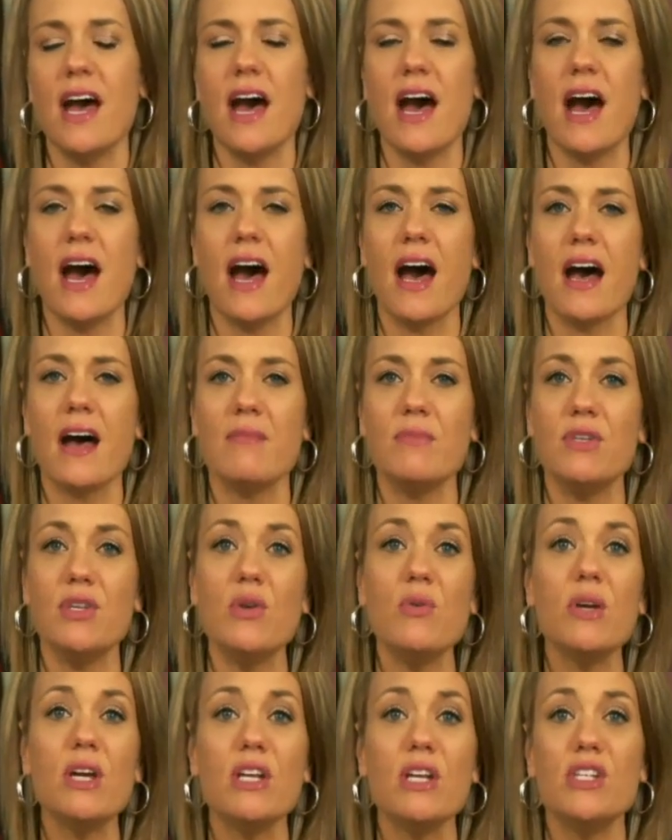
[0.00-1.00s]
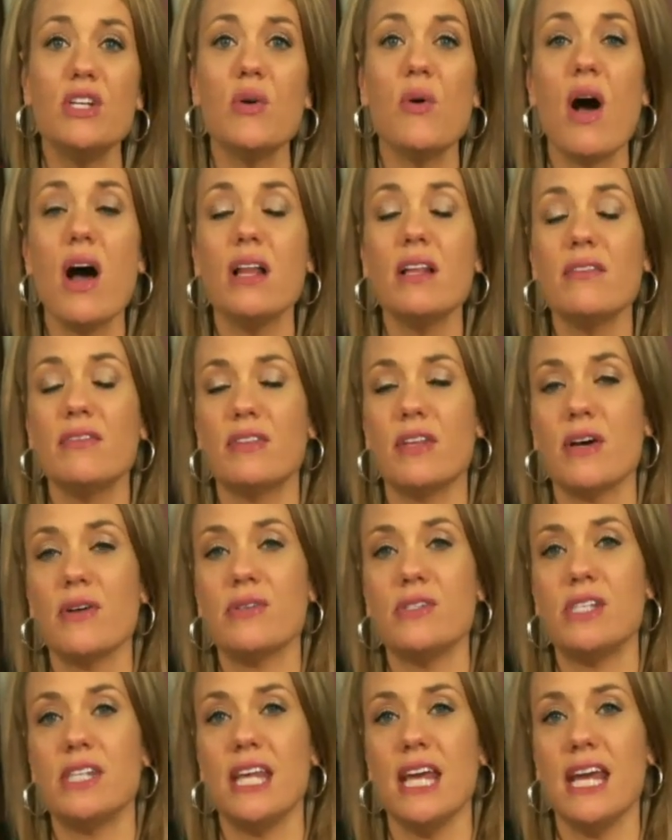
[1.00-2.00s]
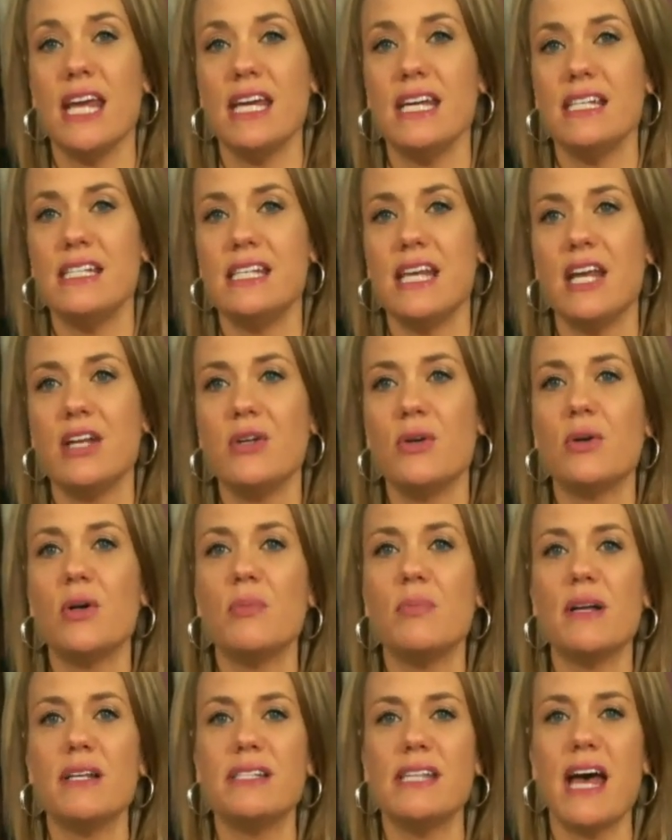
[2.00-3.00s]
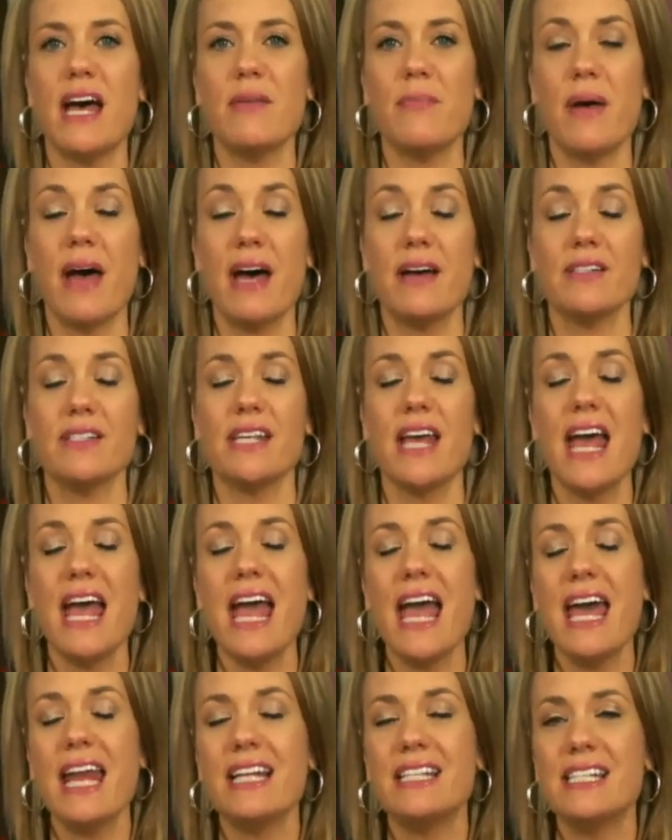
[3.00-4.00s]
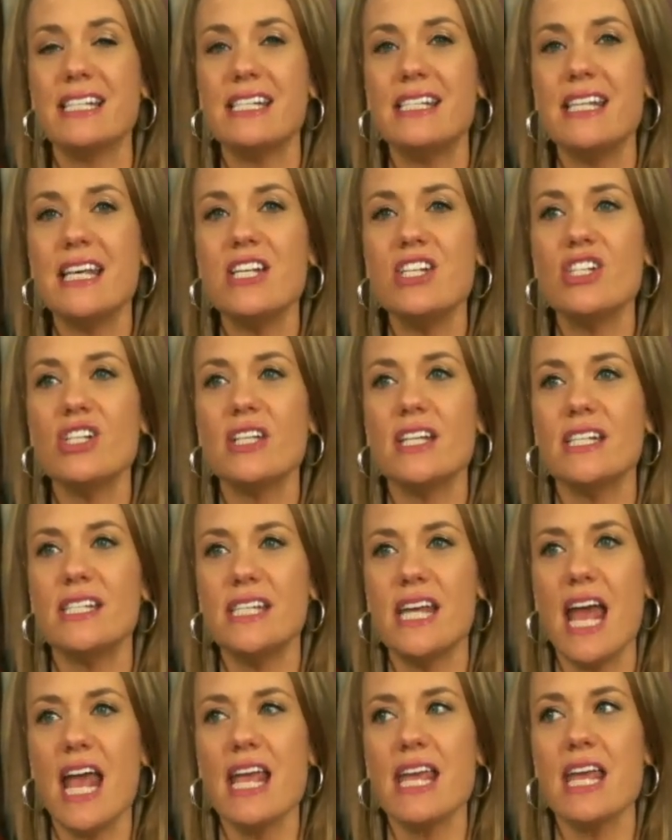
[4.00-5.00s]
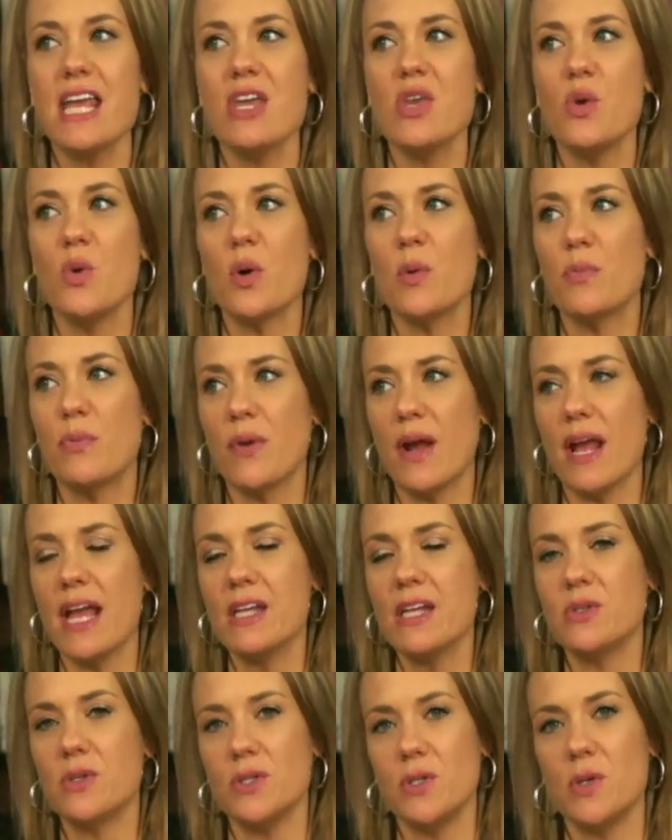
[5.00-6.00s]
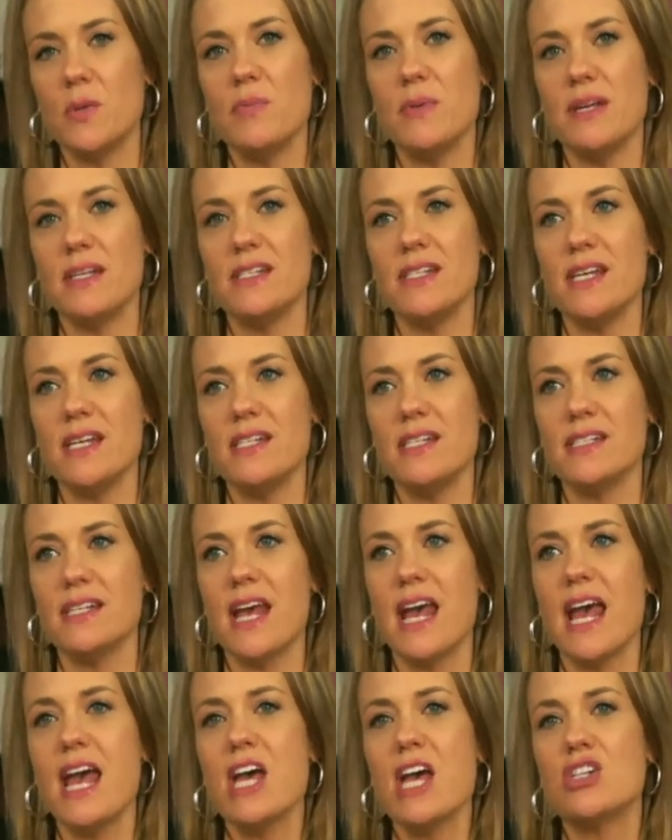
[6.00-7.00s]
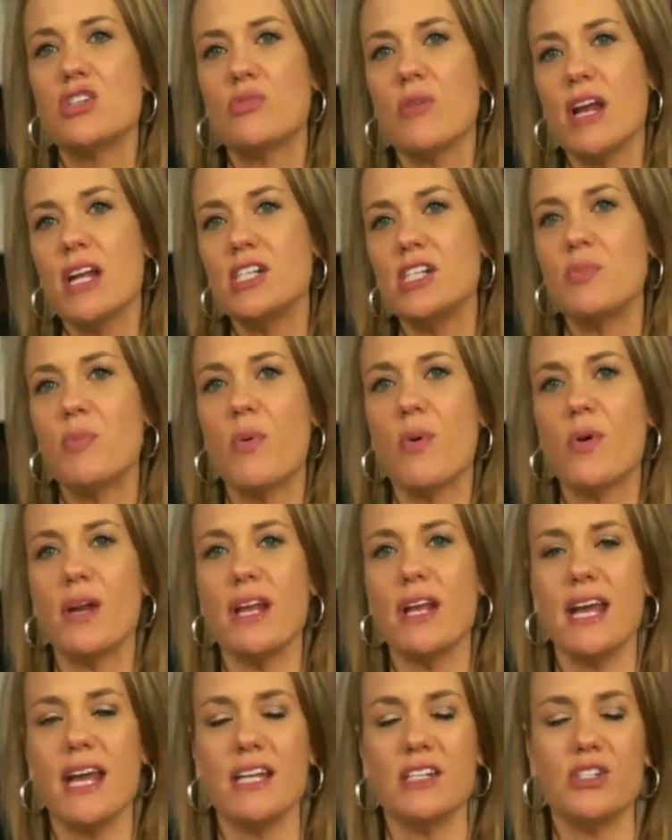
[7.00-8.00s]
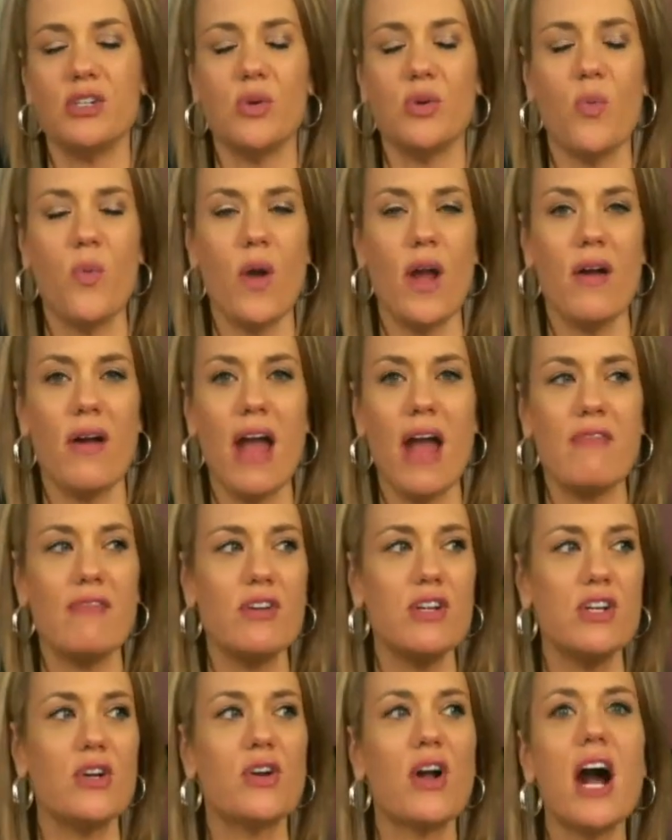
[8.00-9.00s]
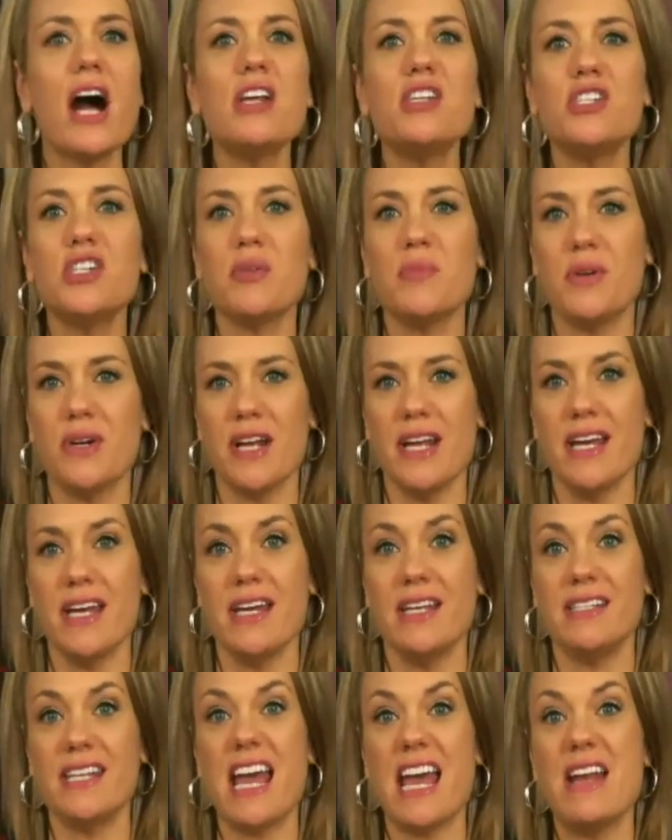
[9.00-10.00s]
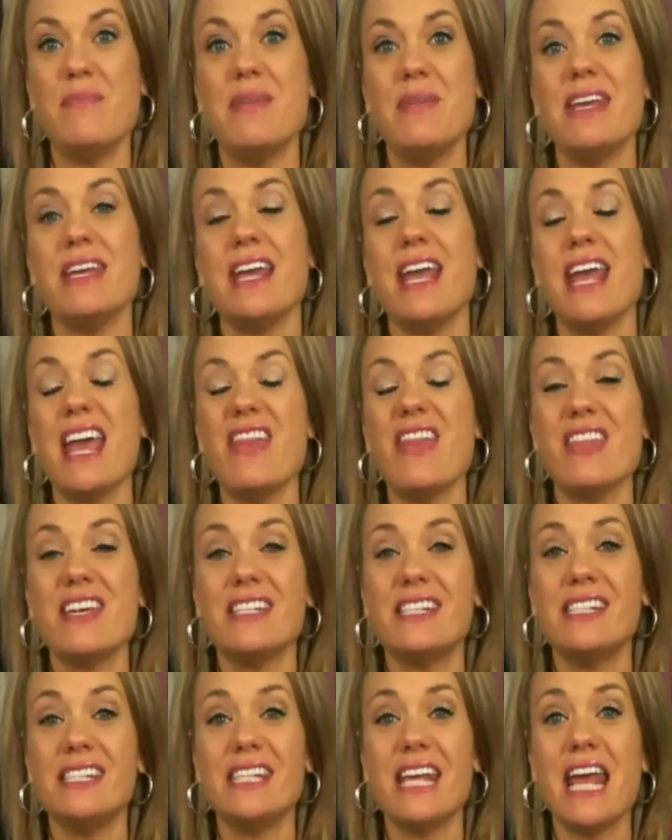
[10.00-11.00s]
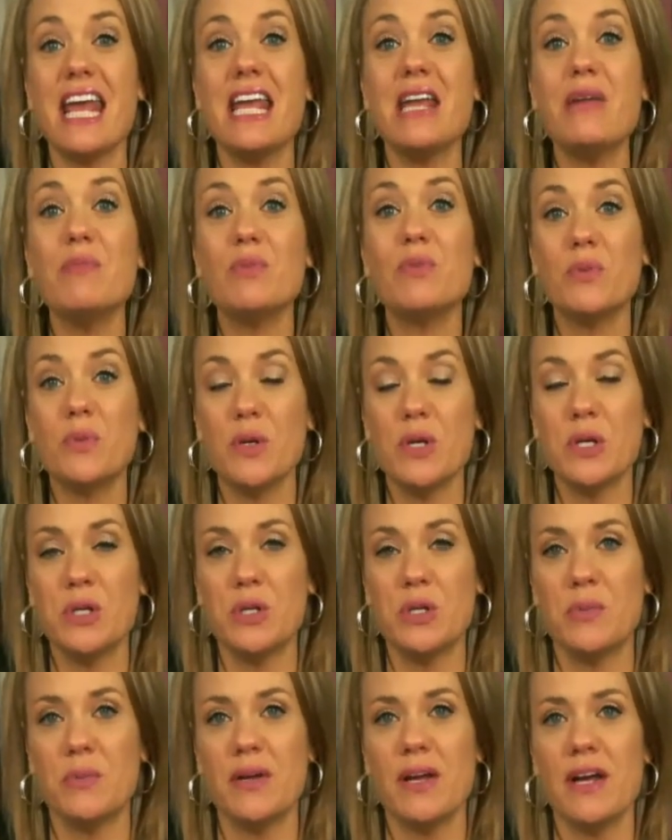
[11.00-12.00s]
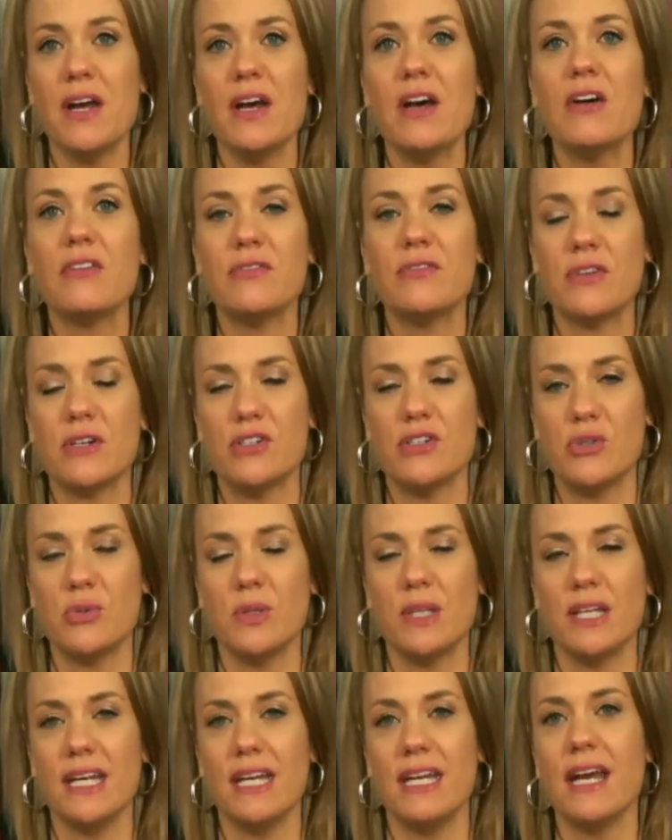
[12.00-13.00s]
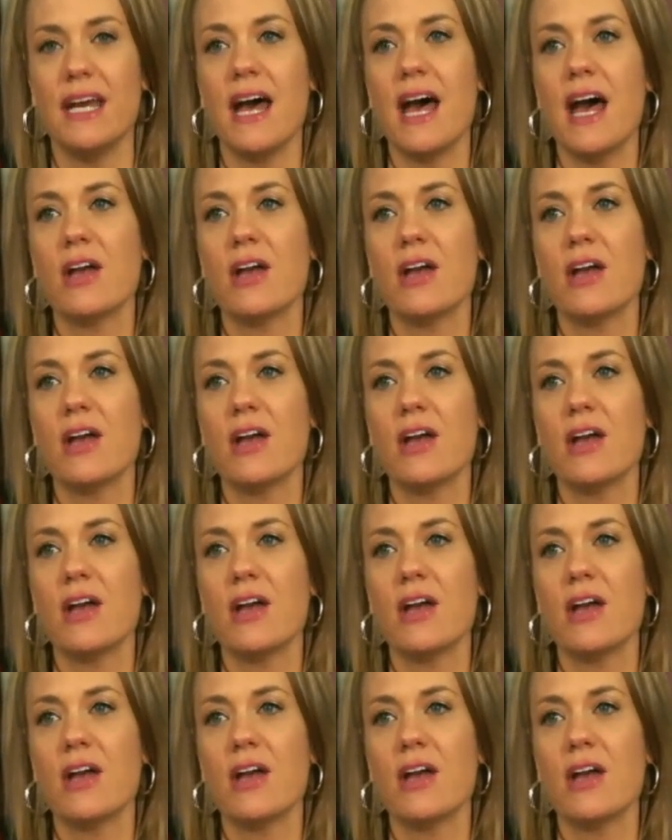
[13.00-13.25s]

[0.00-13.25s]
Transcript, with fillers: Um, you can do all of those things in Google plus Helpouts, and it's essentially taking your brand or your business, transporting it to wherever your customer is and being in the same room virtually.